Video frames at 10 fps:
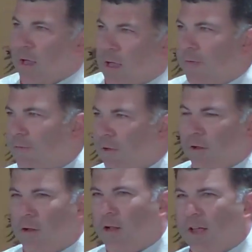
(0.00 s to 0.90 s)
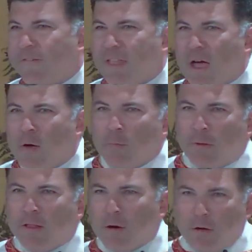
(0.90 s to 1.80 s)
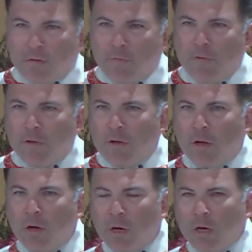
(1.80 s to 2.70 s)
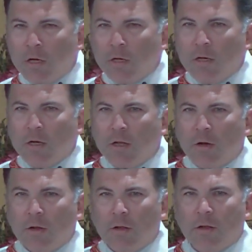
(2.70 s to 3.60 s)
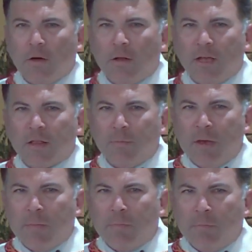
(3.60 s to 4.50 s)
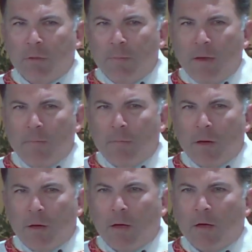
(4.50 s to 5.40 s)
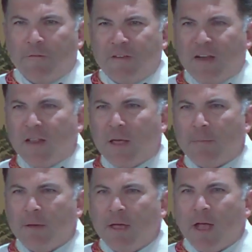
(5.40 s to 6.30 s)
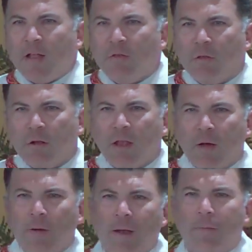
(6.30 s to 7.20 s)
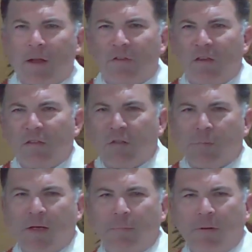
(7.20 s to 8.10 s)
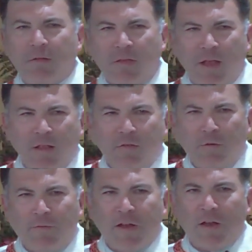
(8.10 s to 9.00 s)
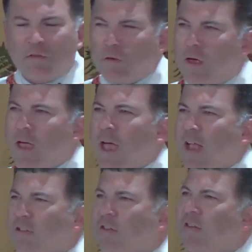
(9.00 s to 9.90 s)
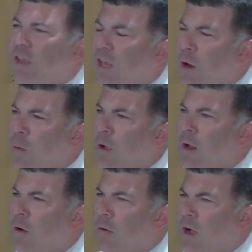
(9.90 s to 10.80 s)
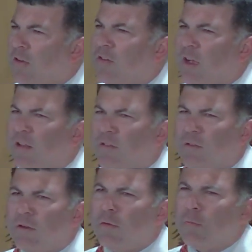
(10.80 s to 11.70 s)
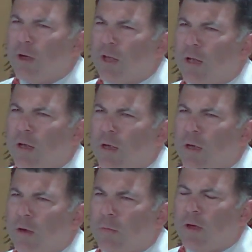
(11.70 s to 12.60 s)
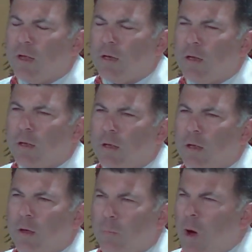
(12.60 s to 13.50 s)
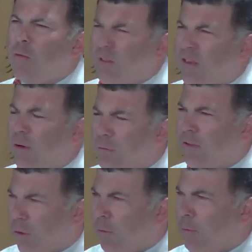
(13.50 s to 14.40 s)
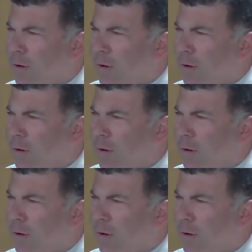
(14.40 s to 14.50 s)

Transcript: feeling a little left out, but they're also feeling a little hurt, a little like the meme offended them. And so they're like, wait a minute, Jesus, by saying this, you offended us too. And Jesus is like, you know what? Oh gosh, guys, you're right. Woe to you too.